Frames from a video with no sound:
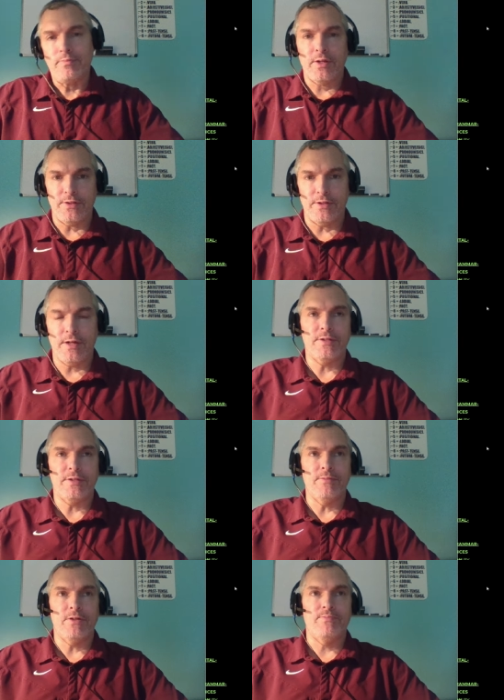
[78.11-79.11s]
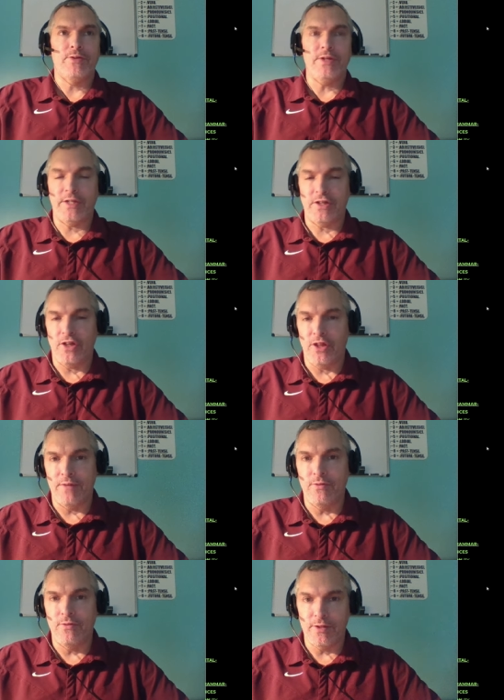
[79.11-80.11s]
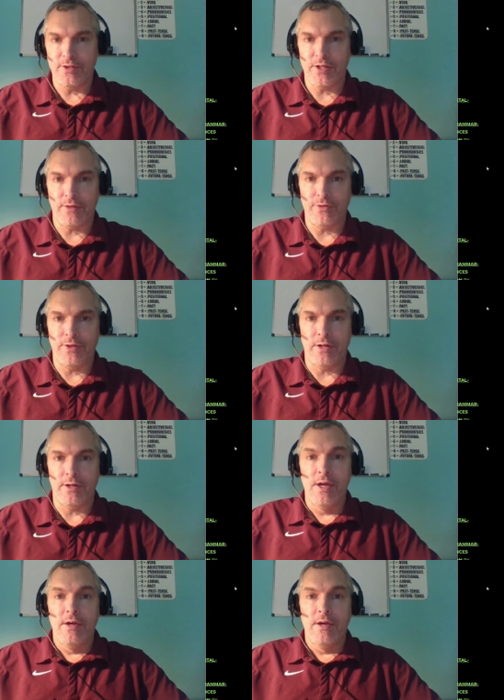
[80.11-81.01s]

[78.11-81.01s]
There are some pretty clever ones out there